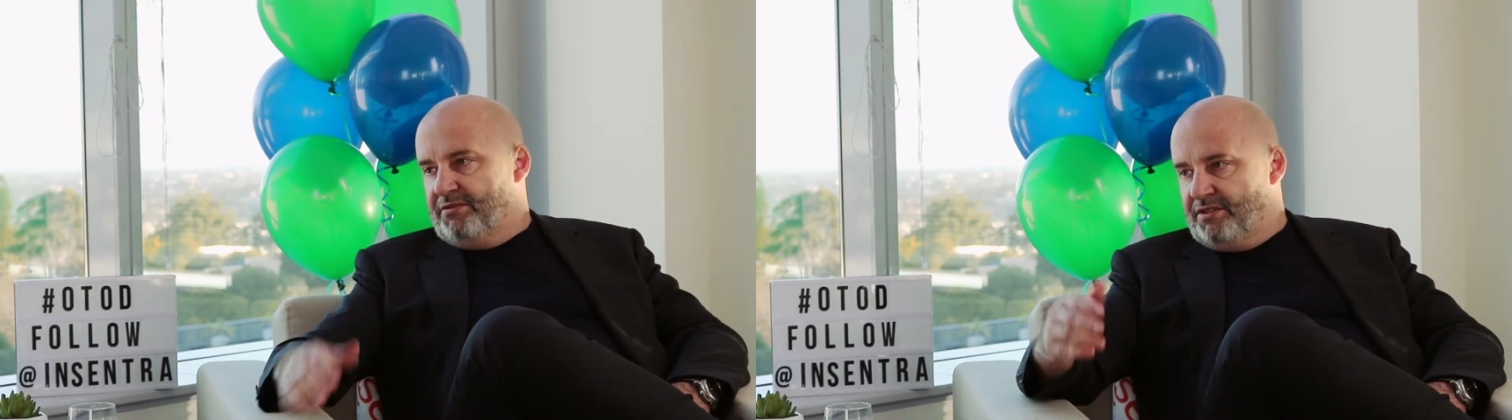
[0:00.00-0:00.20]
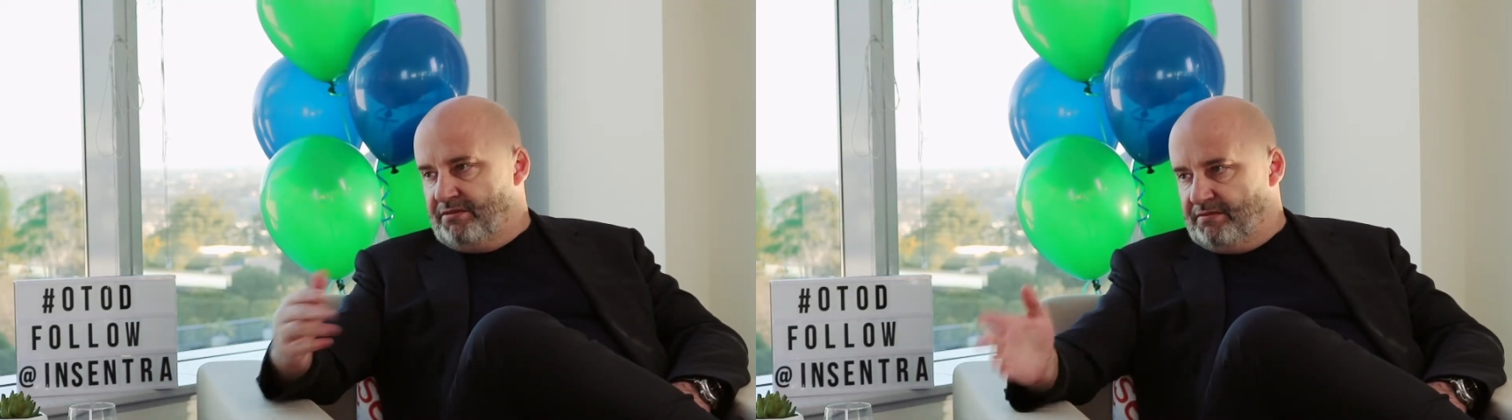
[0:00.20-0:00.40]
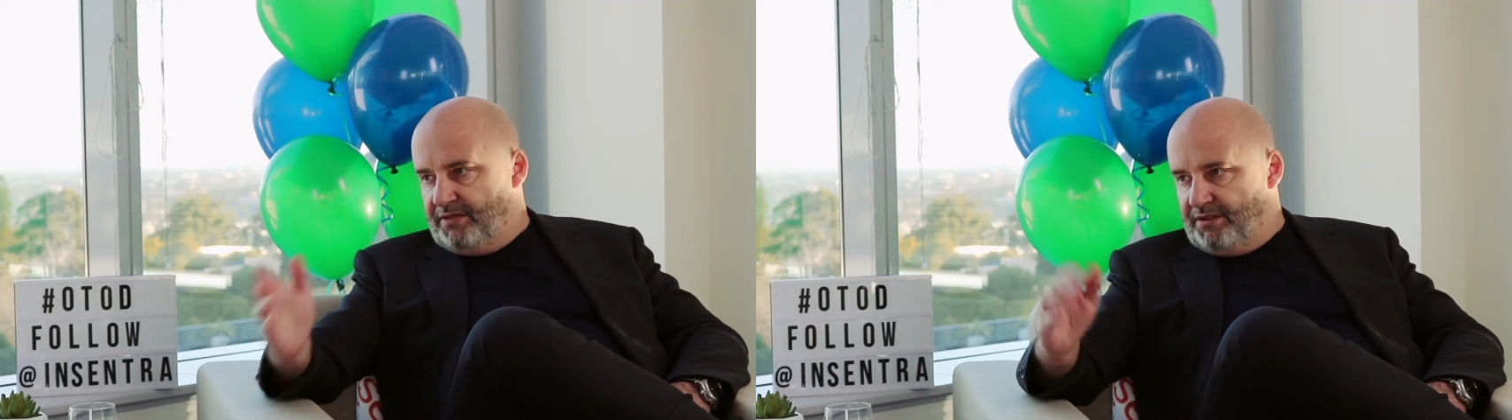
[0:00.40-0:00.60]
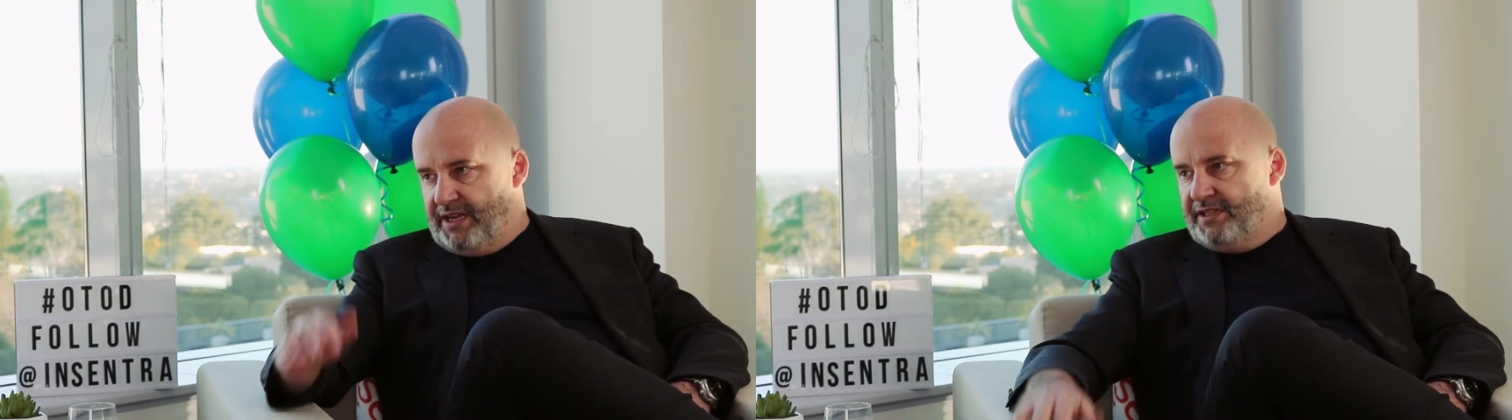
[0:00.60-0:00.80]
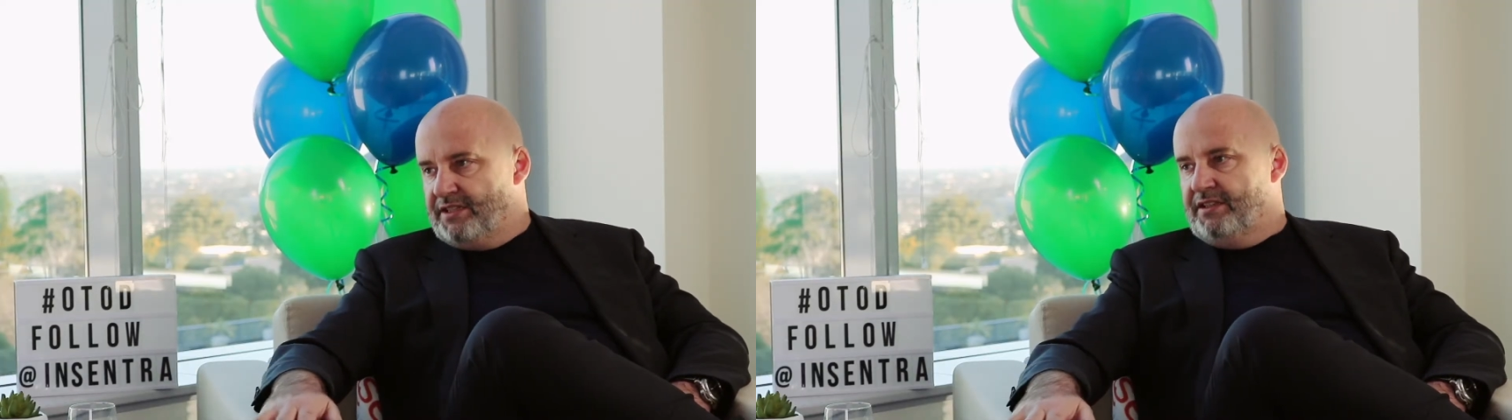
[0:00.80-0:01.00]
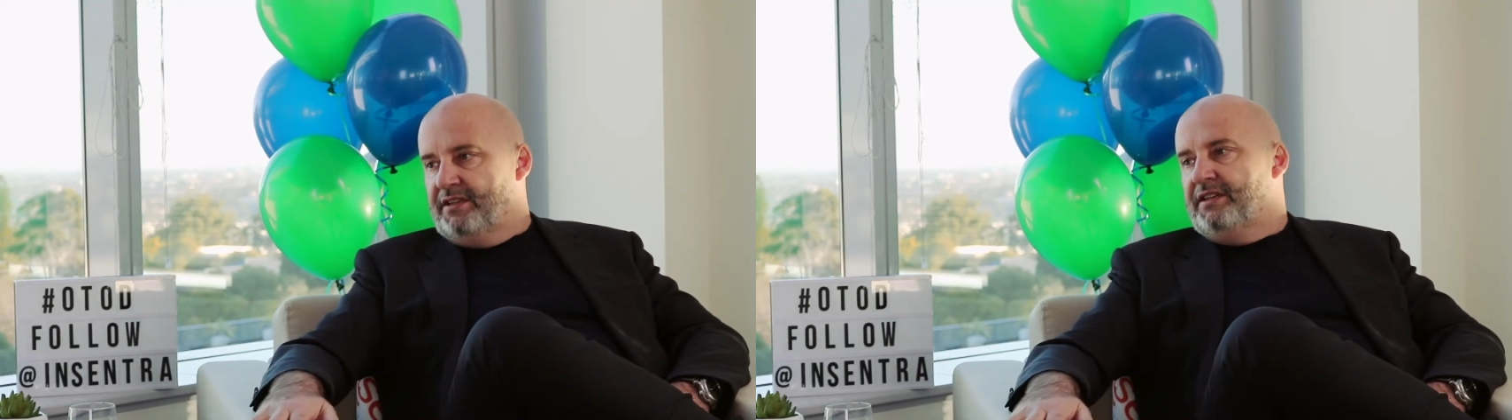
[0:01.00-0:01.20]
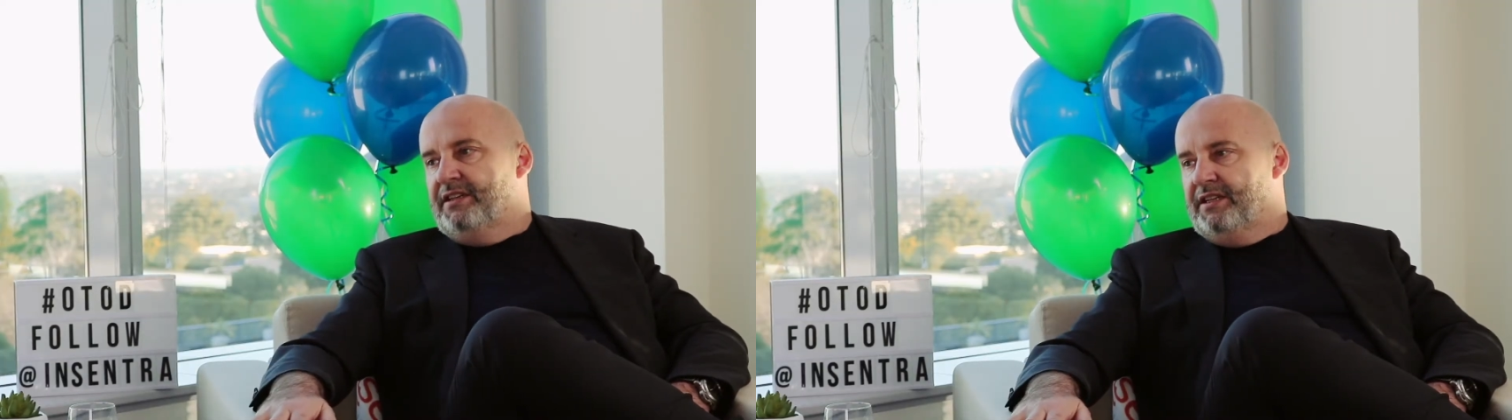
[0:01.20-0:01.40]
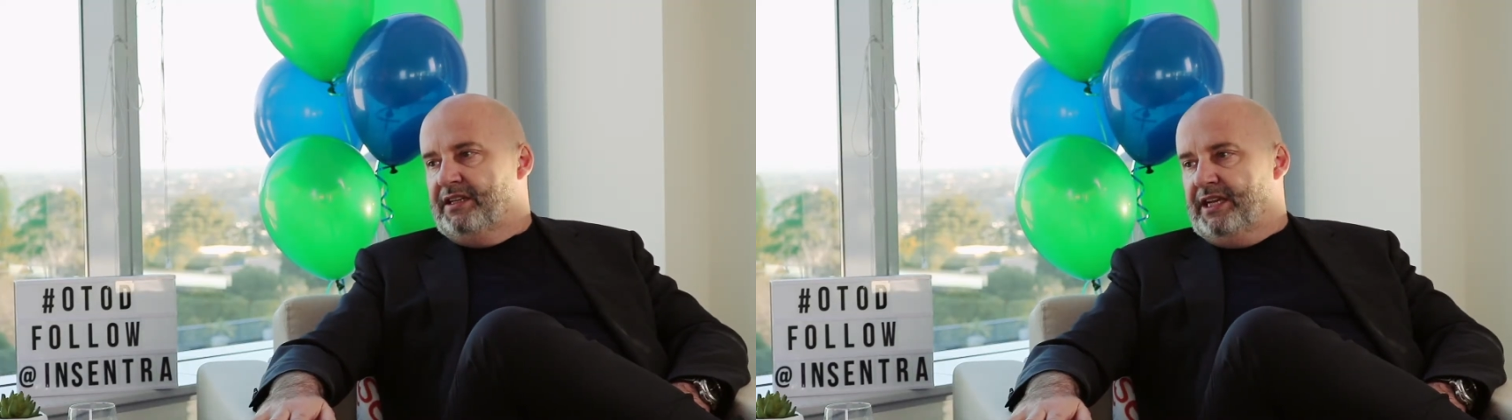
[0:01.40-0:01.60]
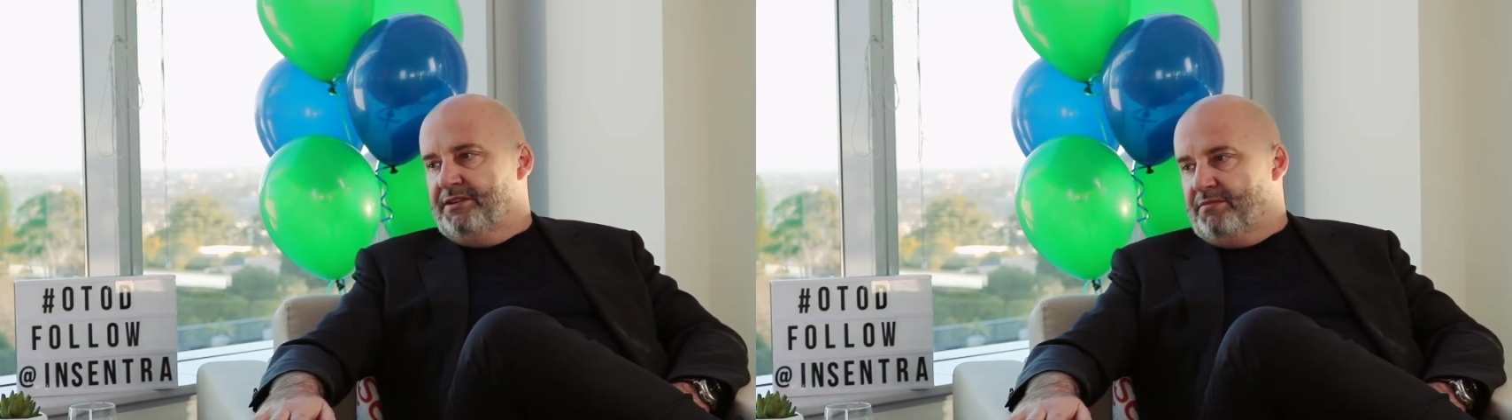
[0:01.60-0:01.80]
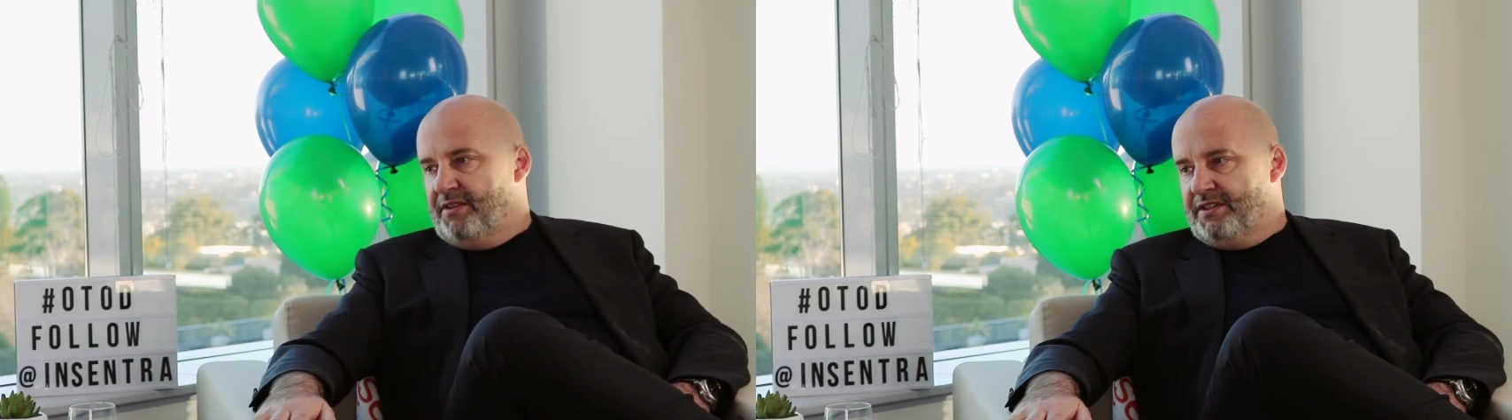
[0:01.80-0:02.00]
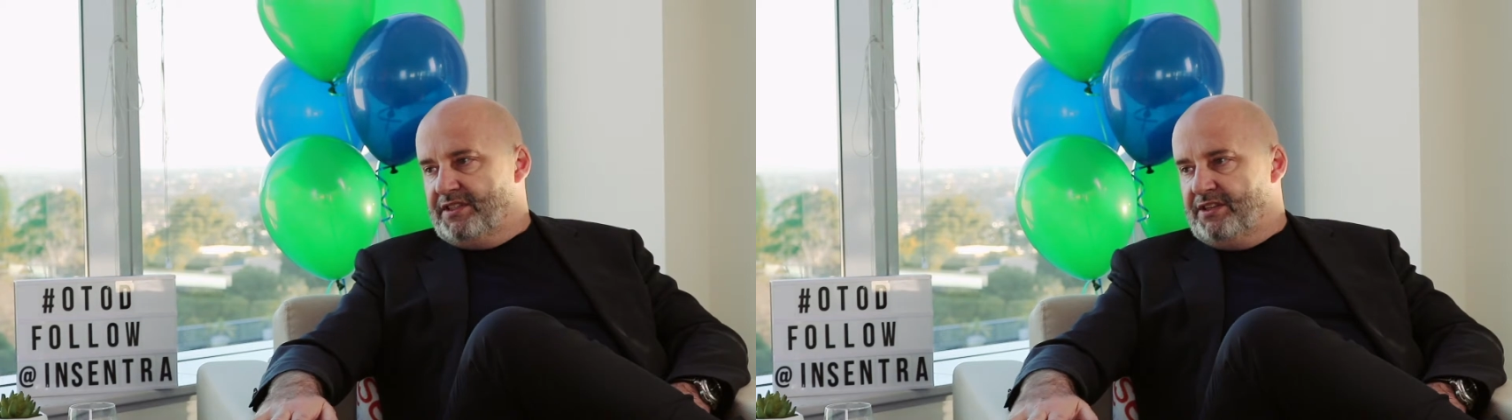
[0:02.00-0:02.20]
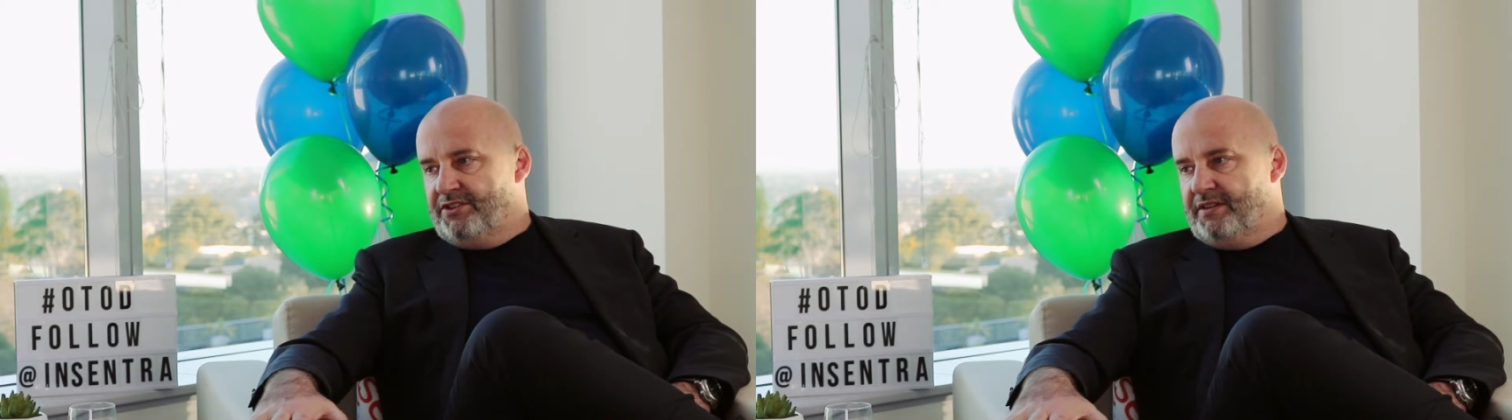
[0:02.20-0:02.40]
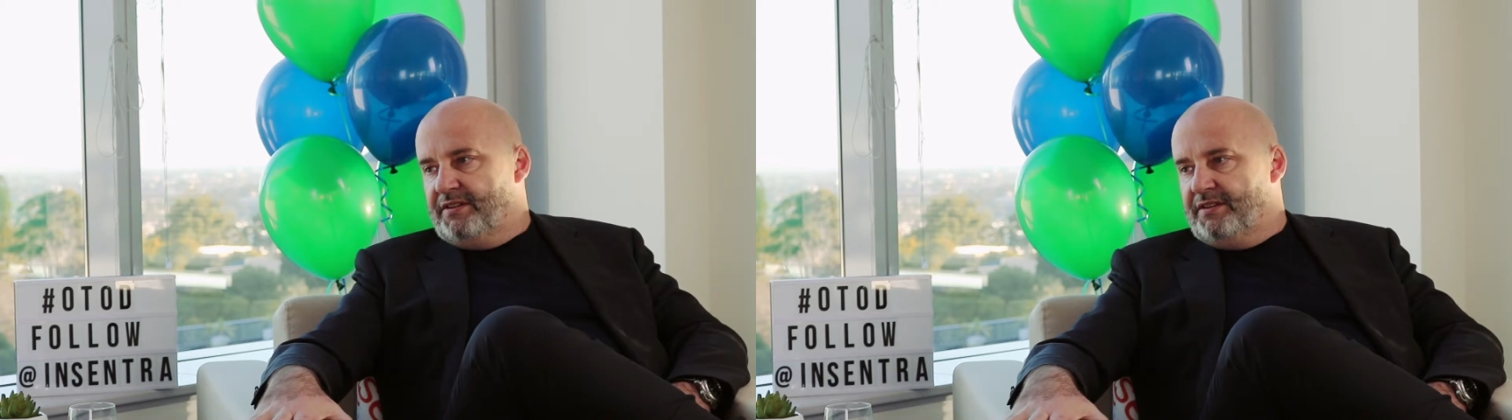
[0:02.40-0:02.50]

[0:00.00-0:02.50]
So hence the engagement from Insentra.